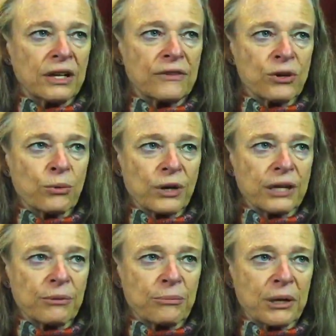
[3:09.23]
if you're
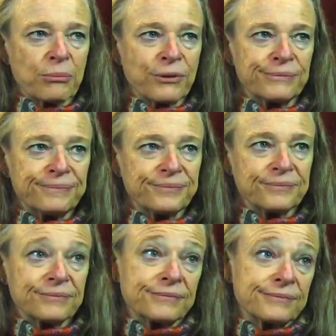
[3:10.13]
working with people.
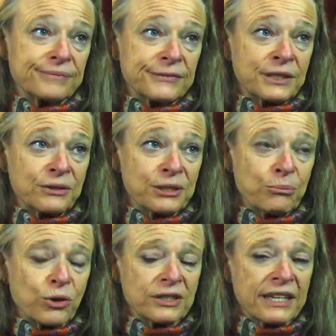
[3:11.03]
So it's
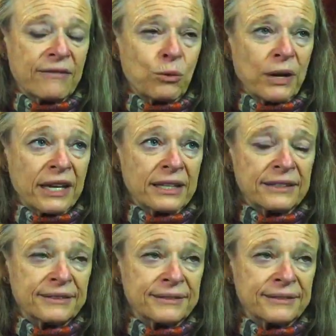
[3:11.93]
important to have a way in.